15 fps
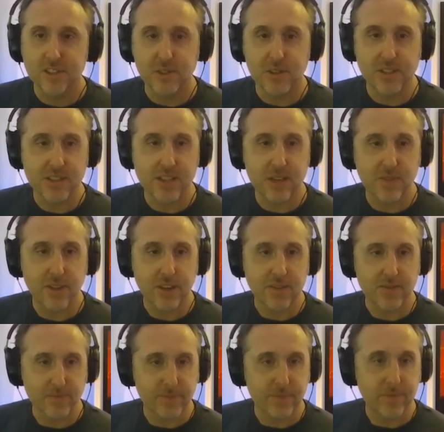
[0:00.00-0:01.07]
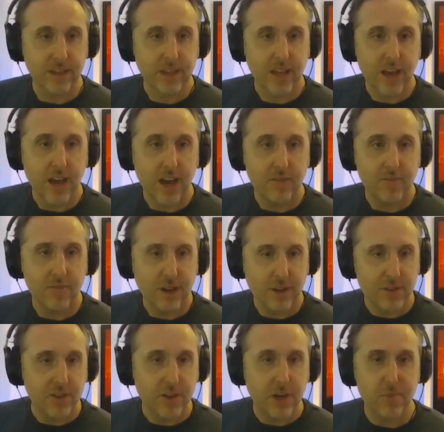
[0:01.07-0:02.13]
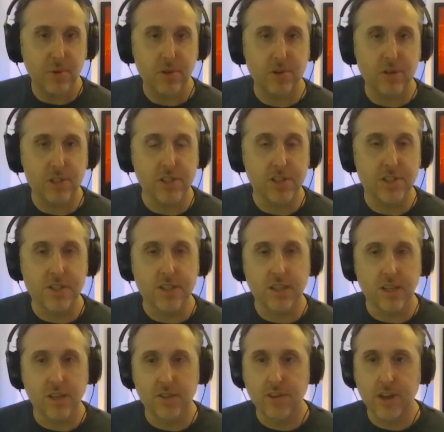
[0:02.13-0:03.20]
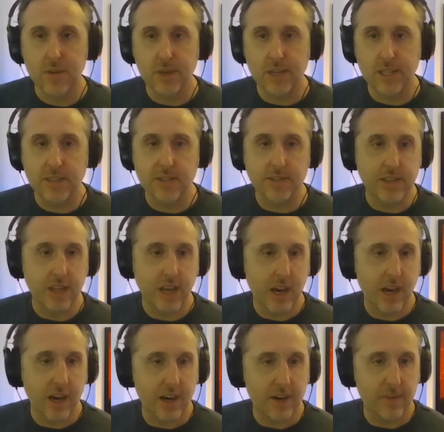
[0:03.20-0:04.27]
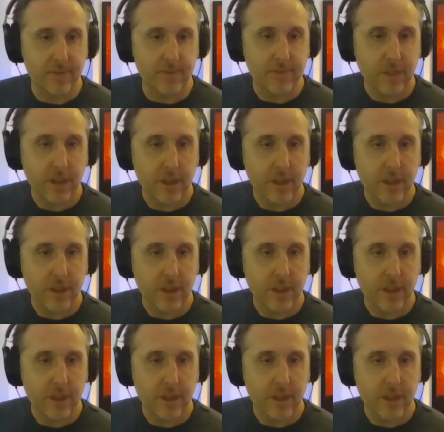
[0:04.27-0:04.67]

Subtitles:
doing the same thing. I've got a couple of questions that have come in. Uh,